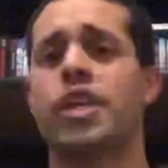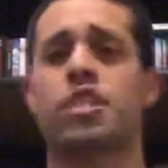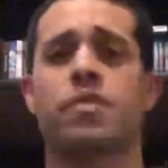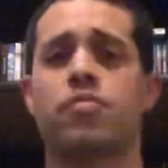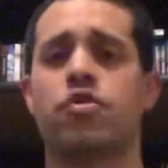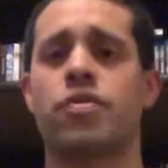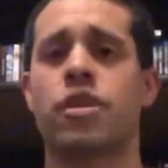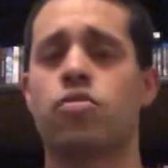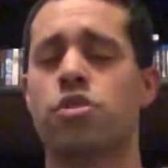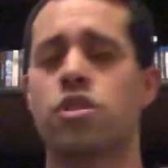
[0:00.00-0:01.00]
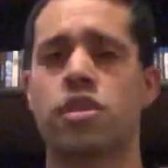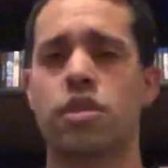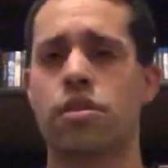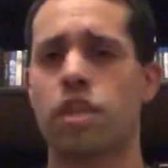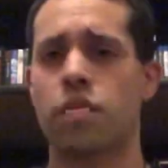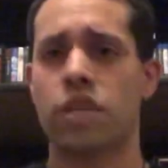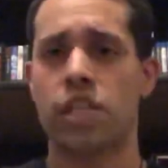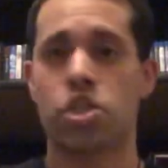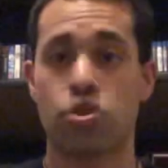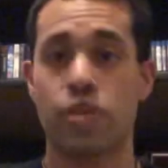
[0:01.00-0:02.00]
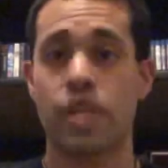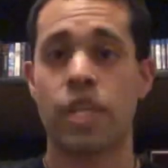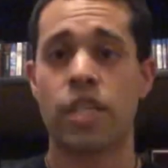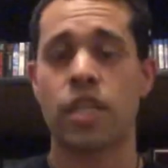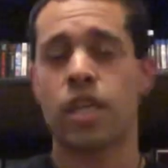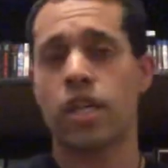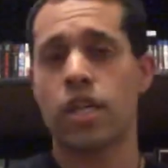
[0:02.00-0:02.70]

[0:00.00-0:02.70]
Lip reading: X-Men movie would still keep me intrigued